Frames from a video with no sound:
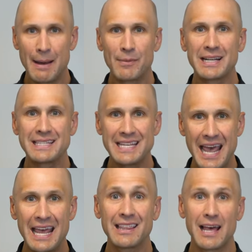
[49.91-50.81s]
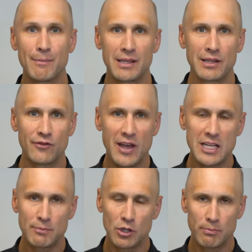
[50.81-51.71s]
I'm going to tag them in the
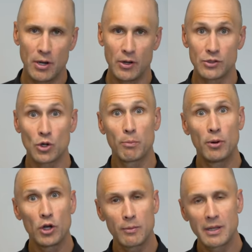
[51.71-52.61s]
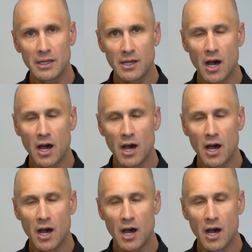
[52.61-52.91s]
Facebook post or put them in the